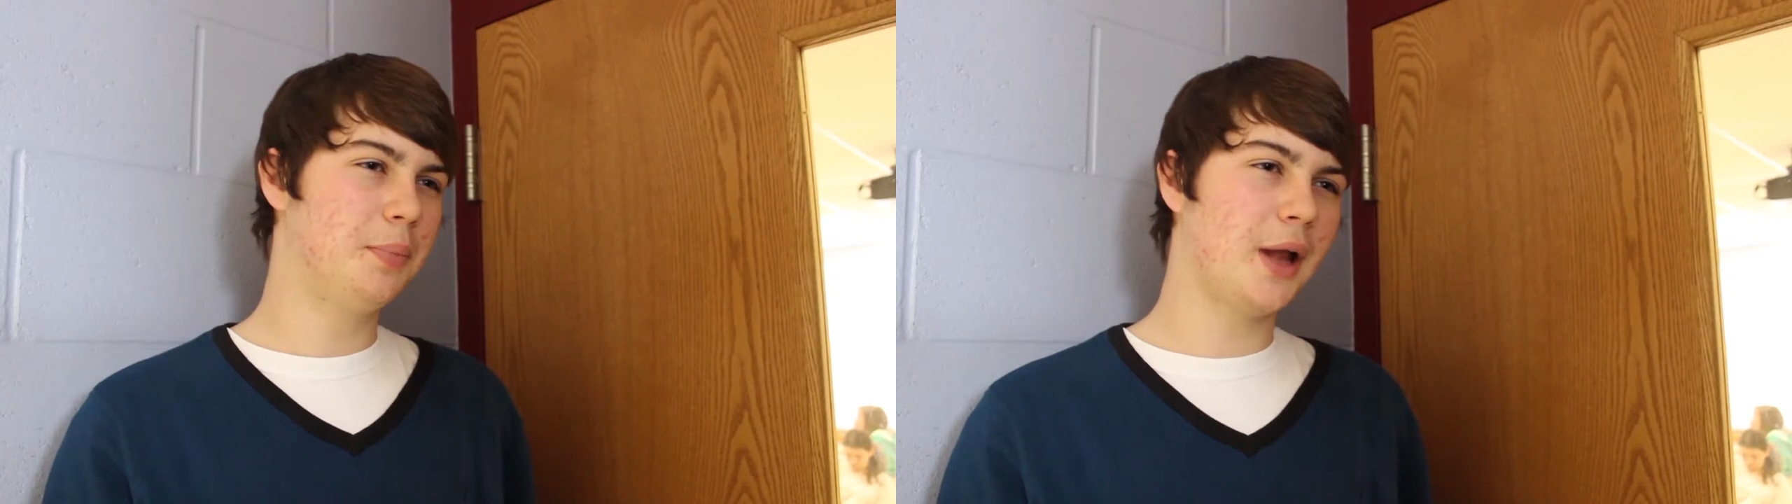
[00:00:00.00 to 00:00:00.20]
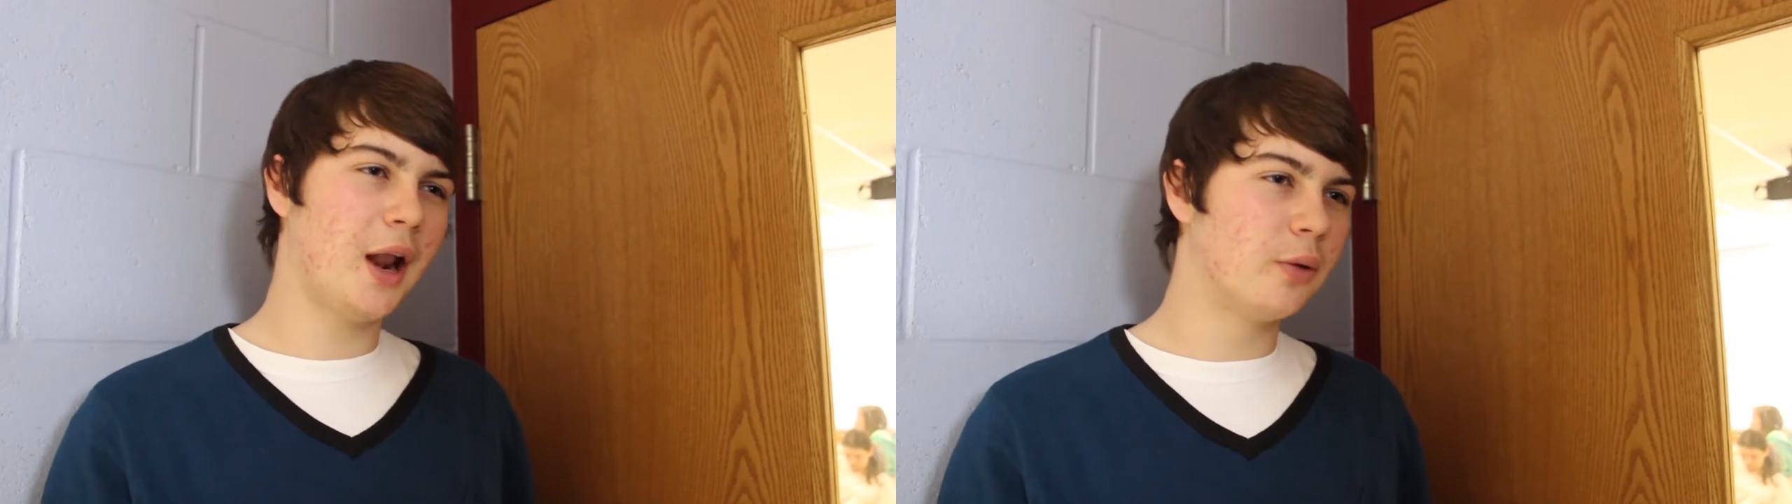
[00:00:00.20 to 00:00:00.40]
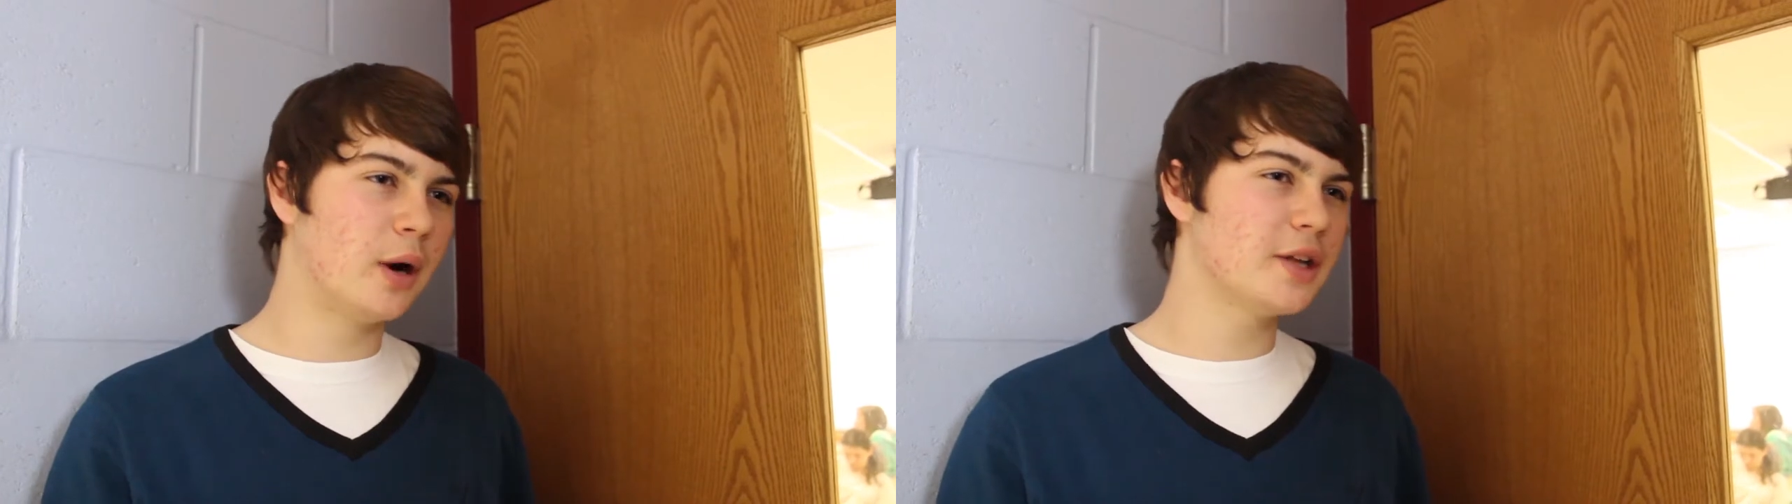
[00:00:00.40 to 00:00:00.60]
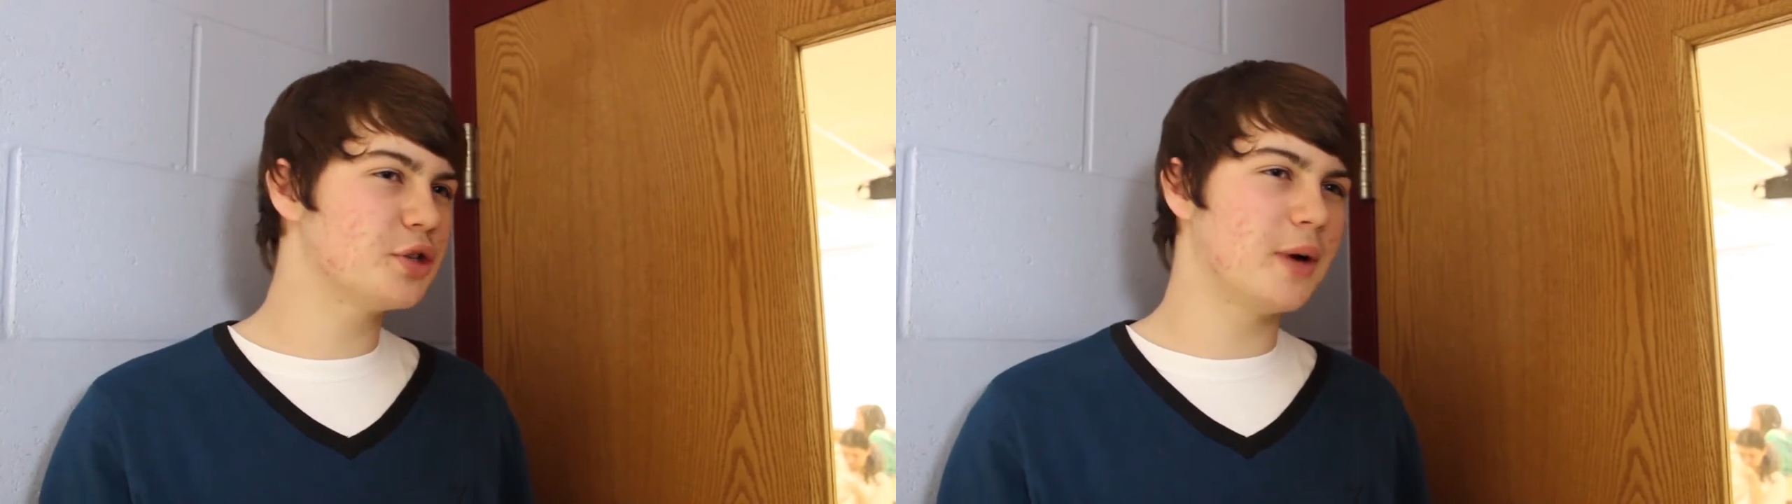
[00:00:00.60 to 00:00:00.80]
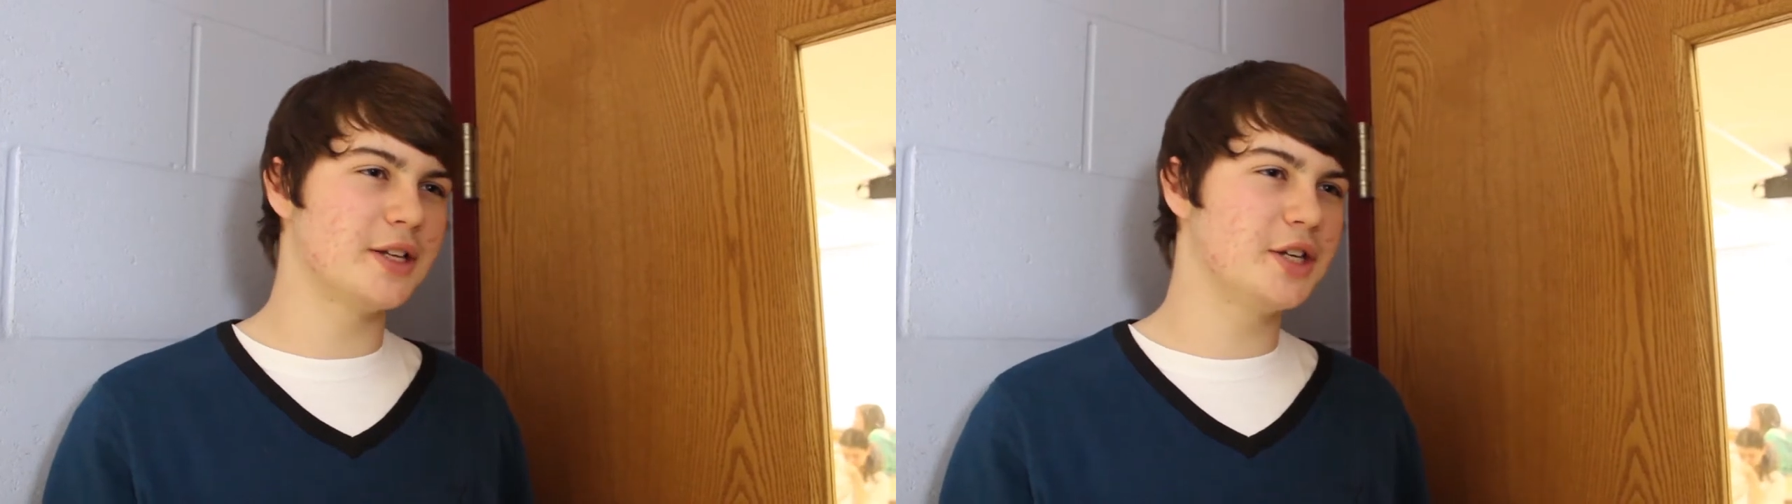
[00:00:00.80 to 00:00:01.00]
But I don't want to
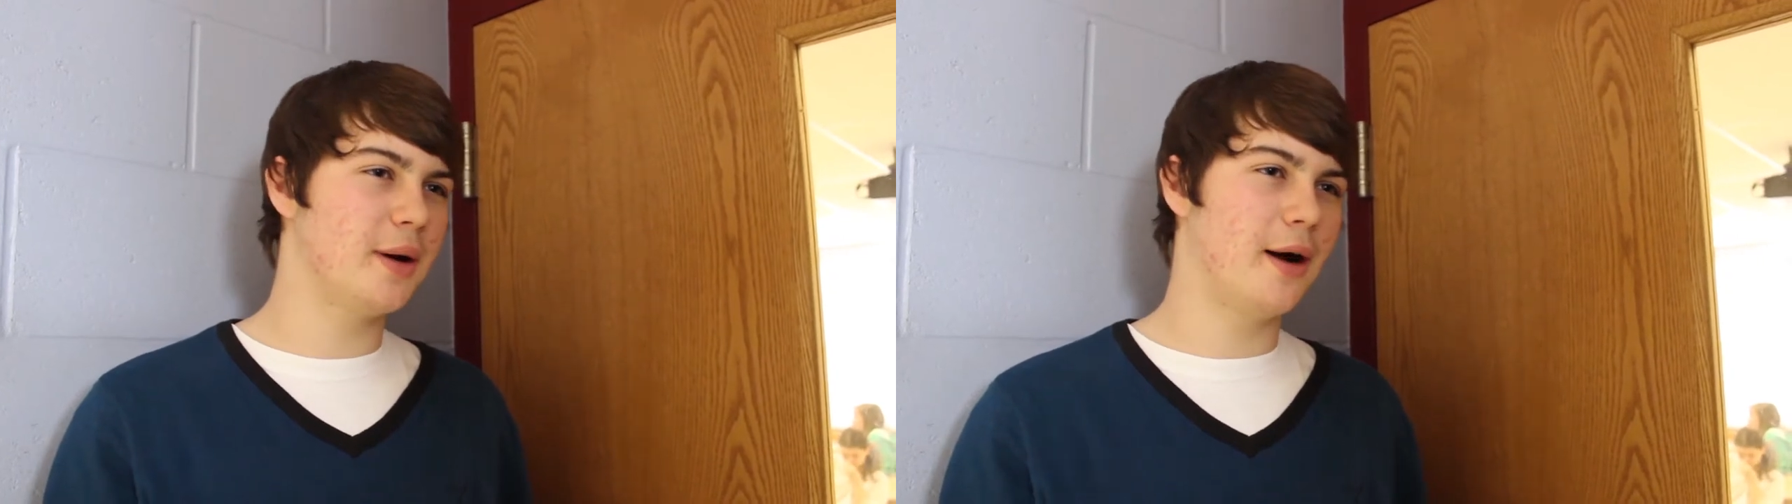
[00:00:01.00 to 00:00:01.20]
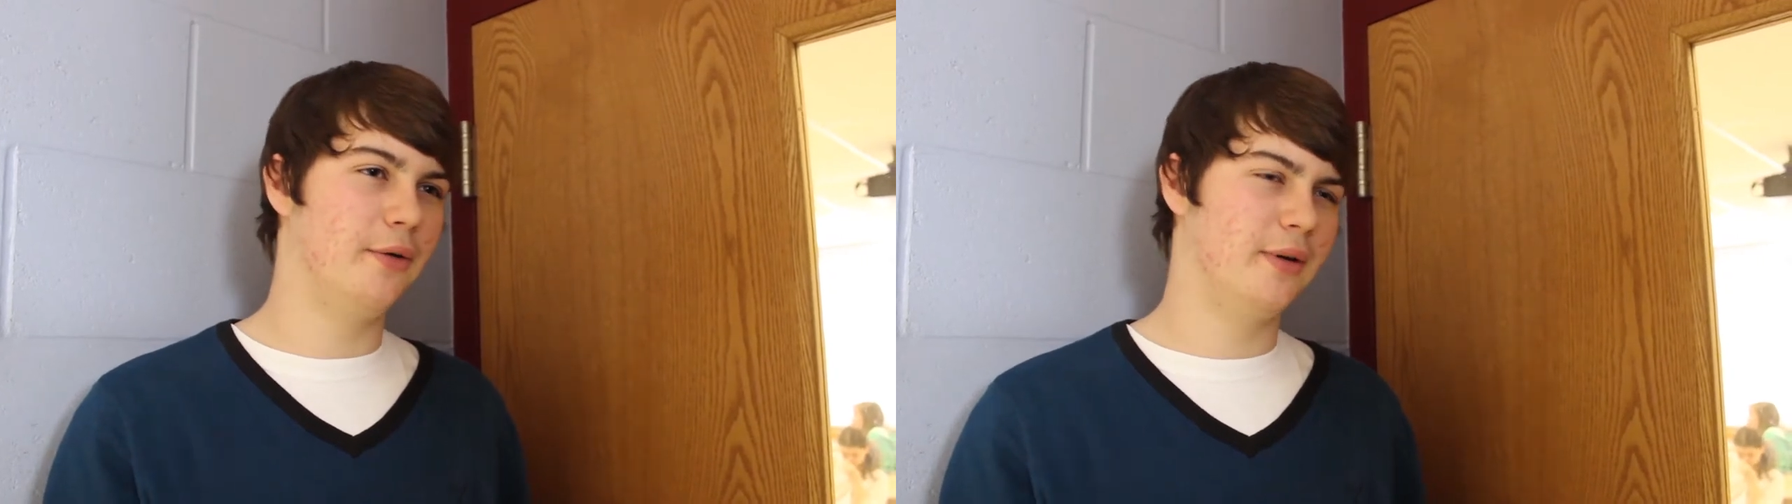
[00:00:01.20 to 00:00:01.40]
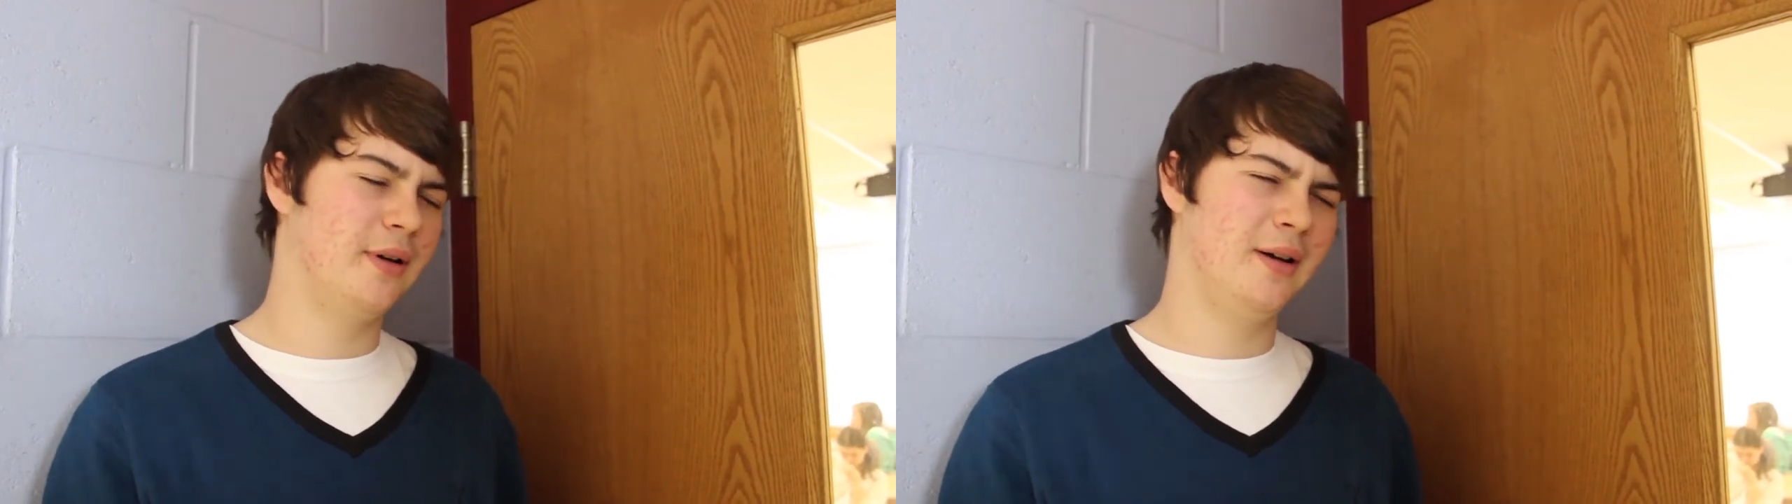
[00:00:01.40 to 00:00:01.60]
stress you out.